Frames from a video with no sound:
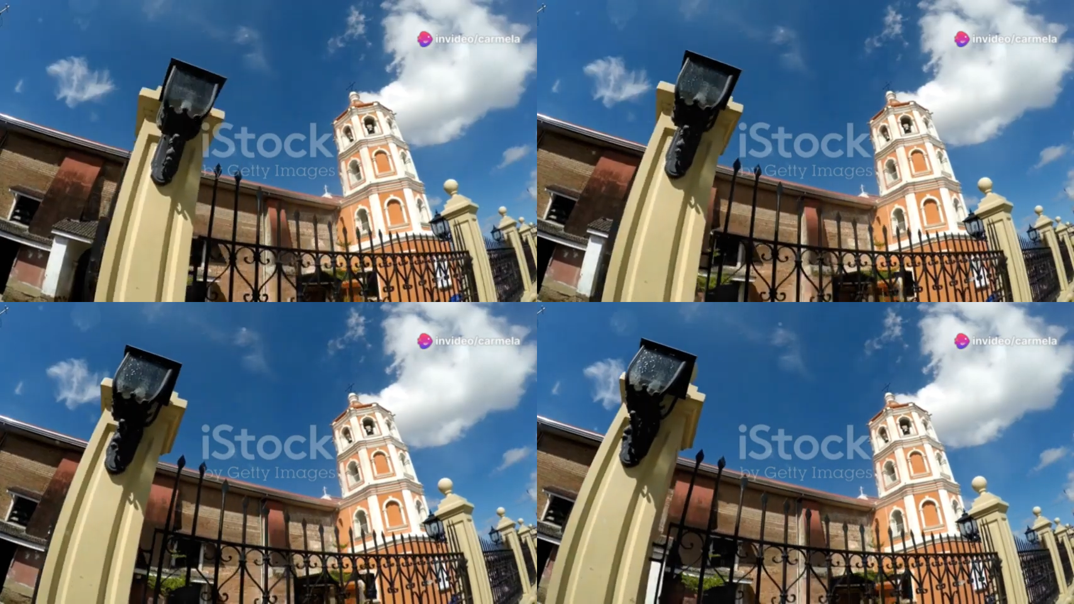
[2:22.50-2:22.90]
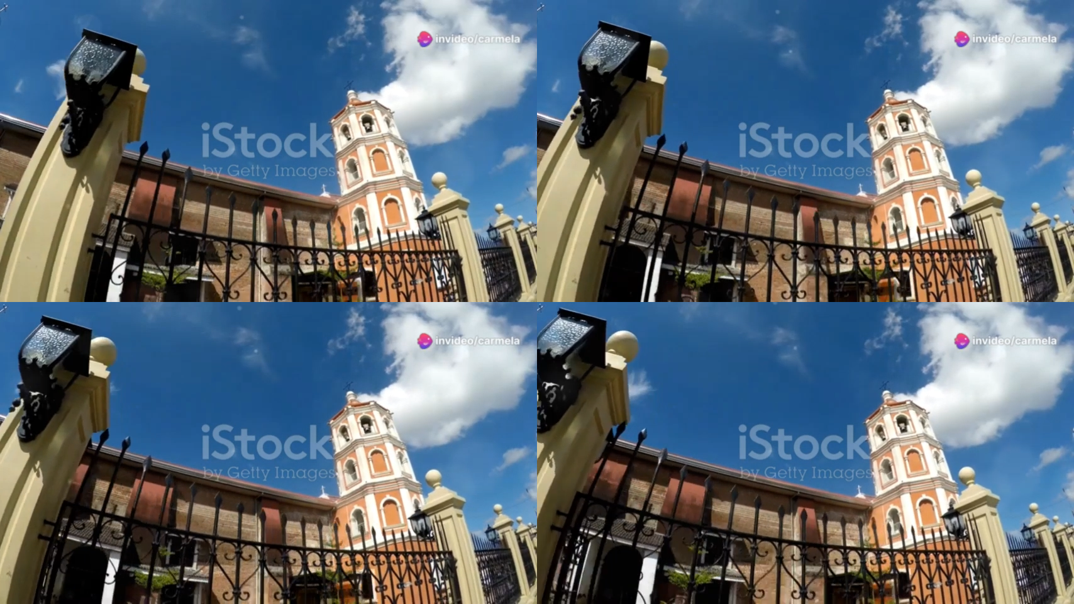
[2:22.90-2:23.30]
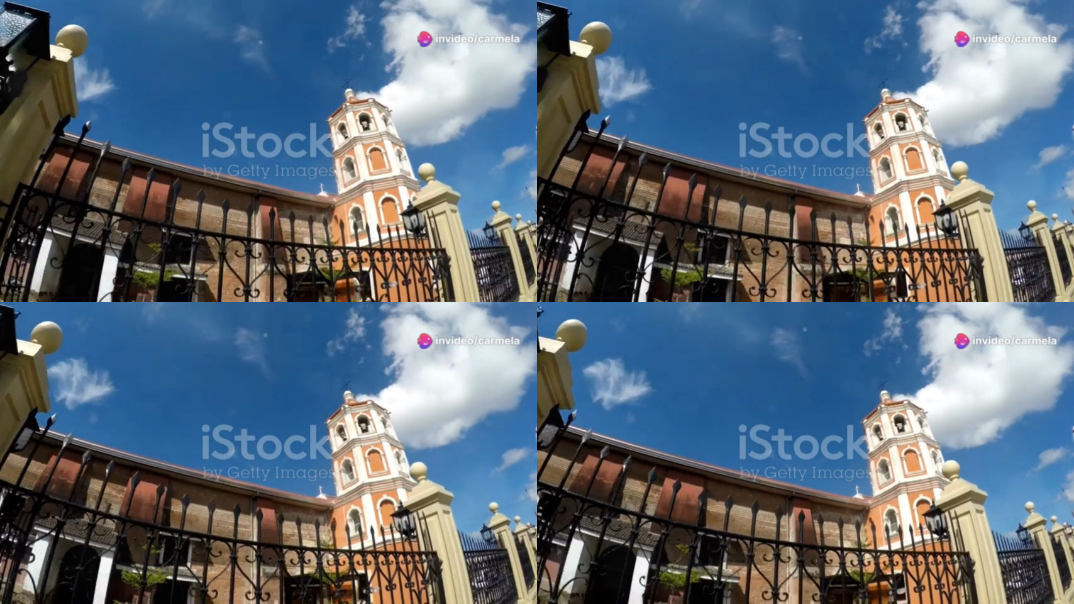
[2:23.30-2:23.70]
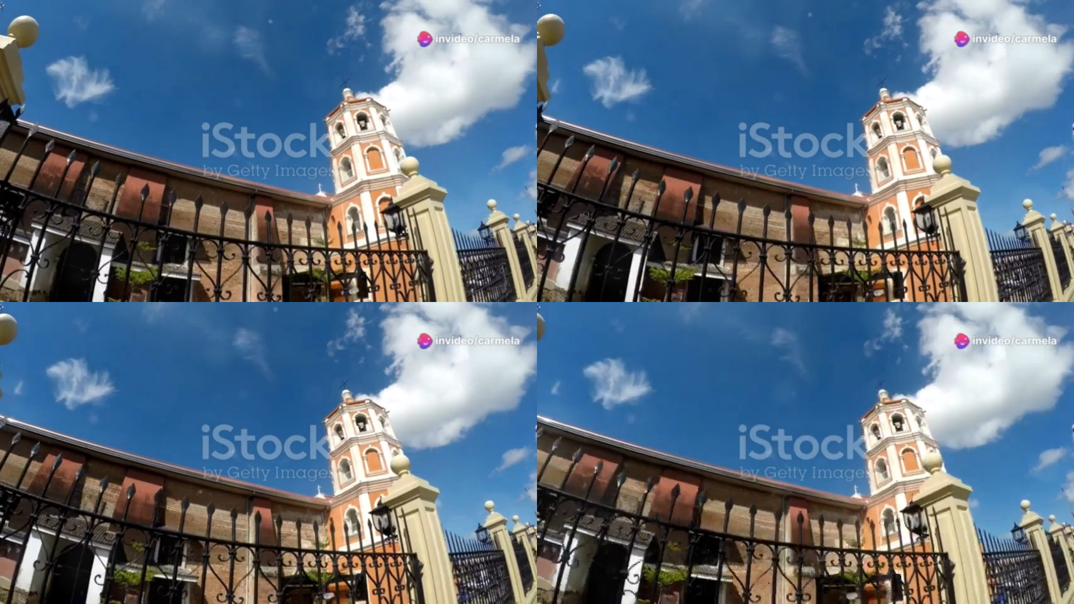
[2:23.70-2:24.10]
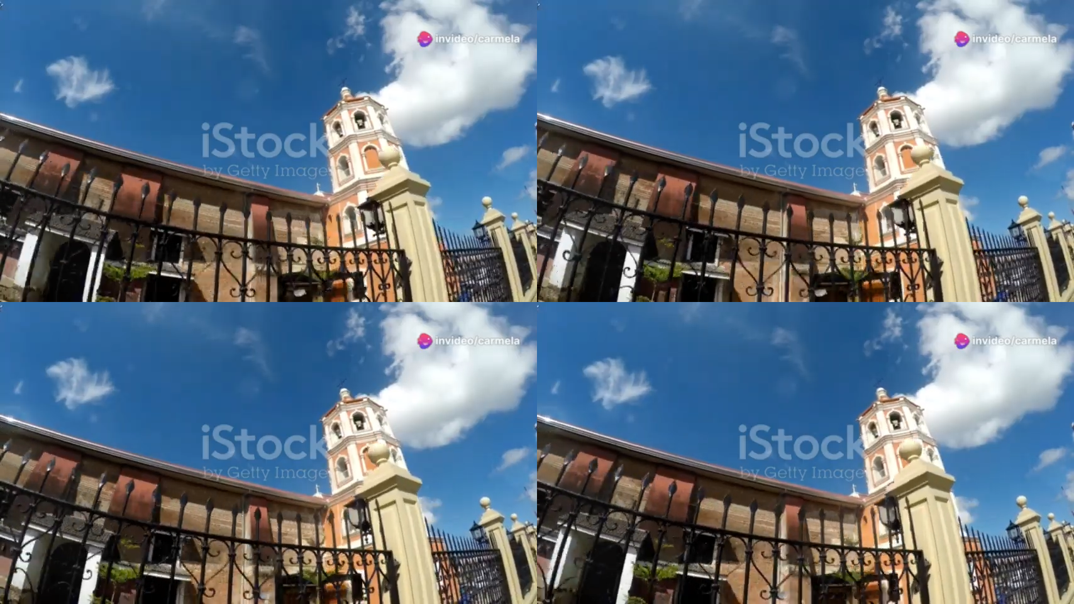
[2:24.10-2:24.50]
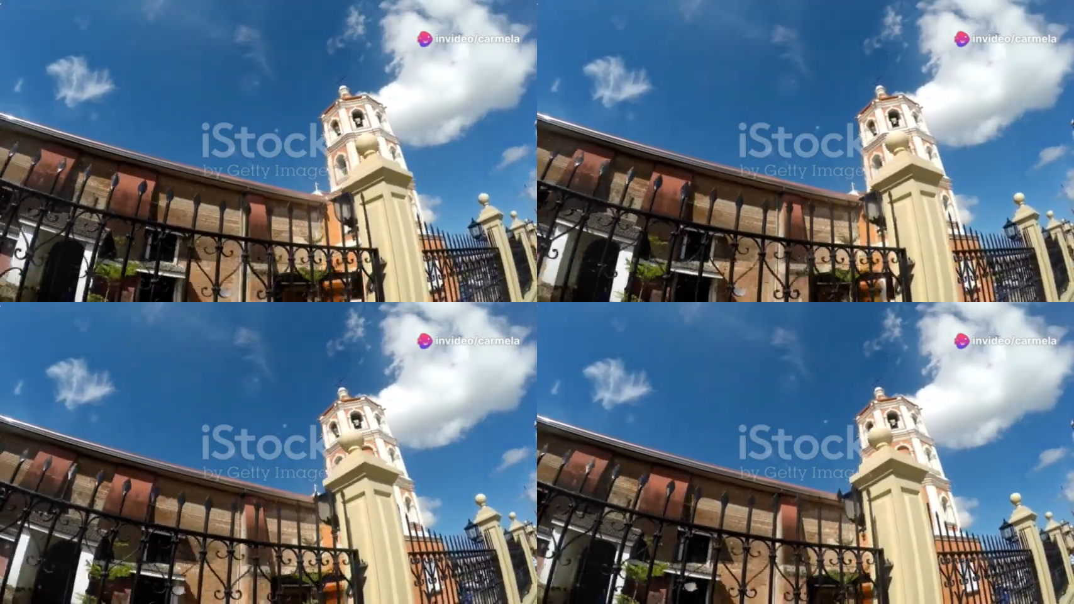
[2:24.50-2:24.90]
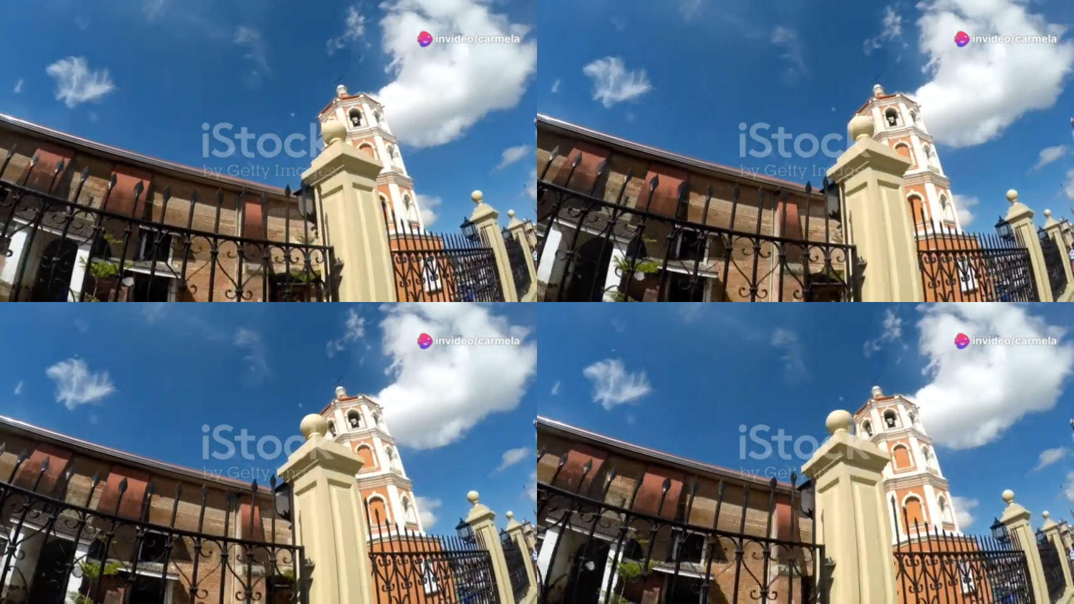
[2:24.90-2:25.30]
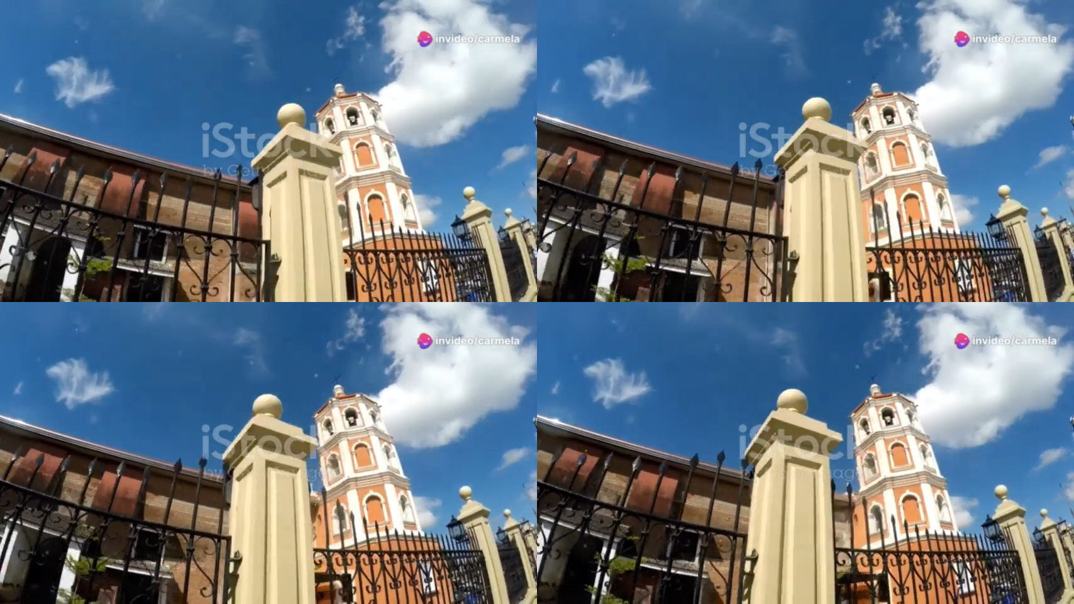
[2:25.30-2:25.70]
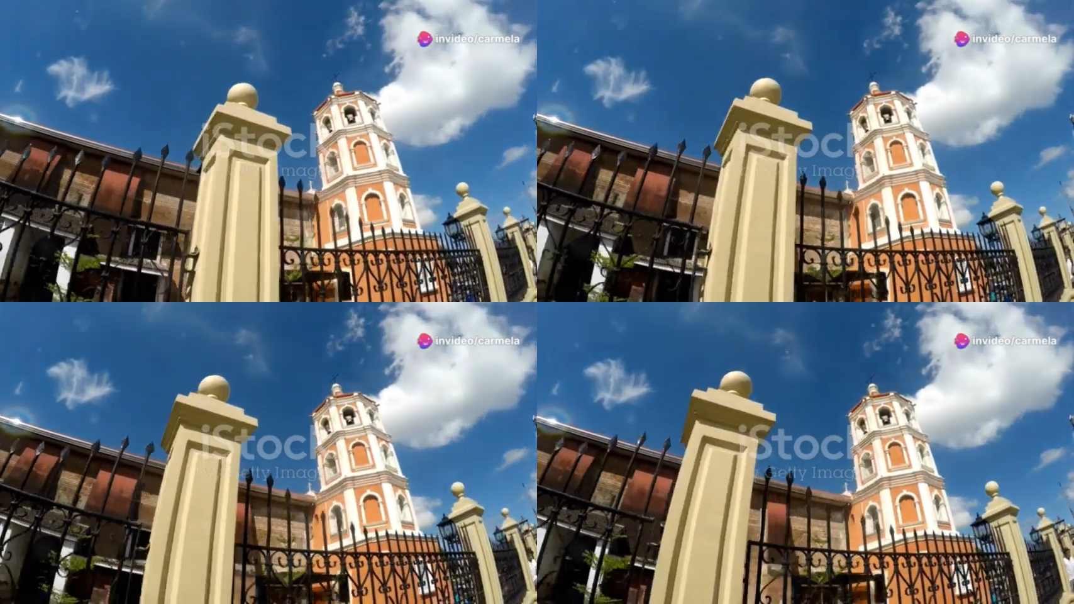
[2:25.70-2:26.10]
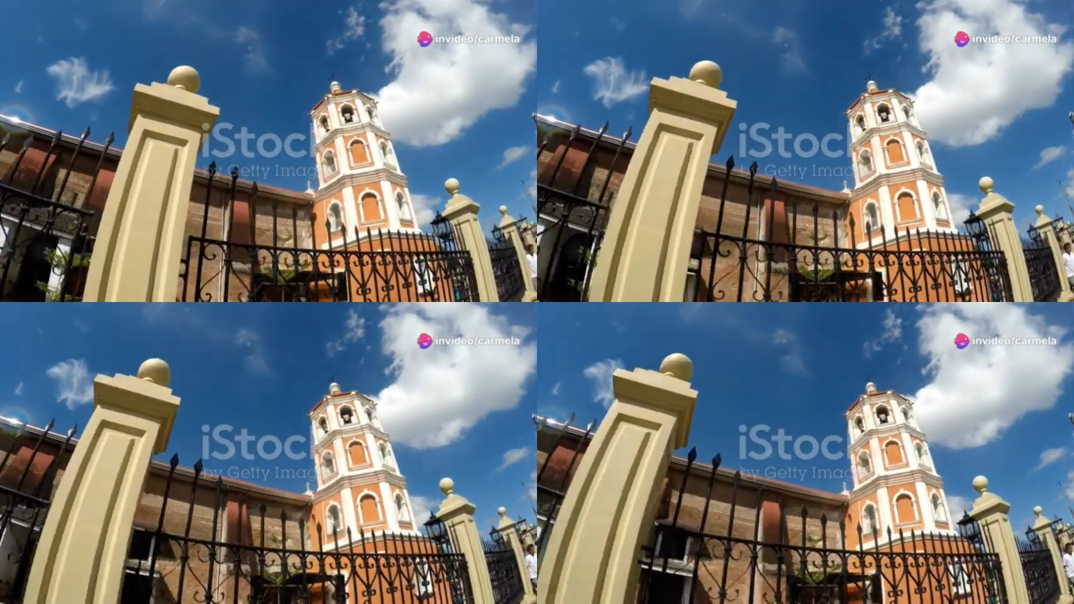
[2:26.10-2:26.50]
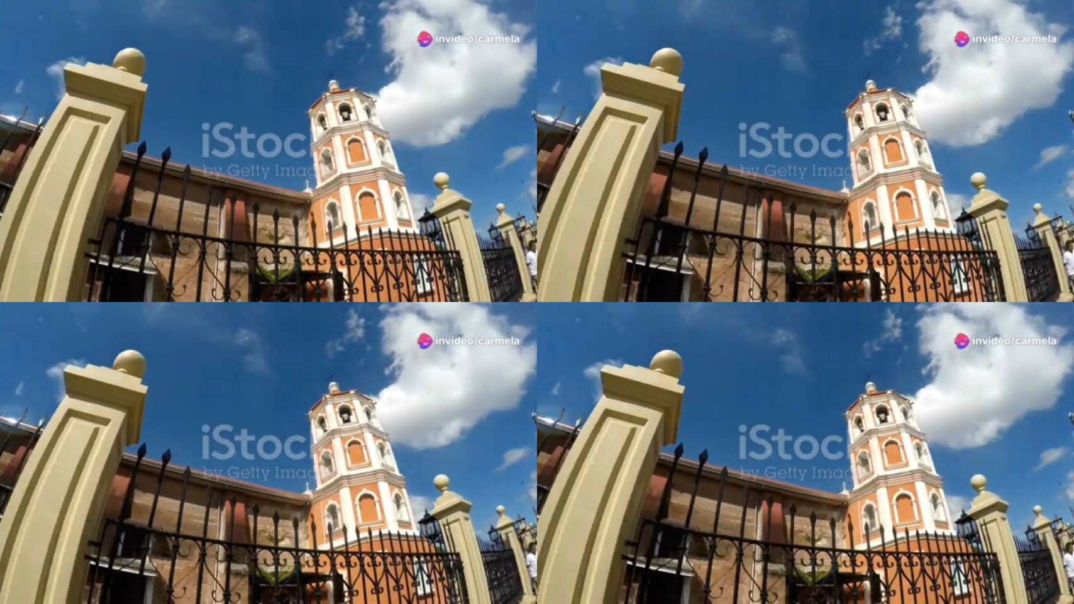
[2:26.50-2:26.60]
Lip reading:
(no speaker visible)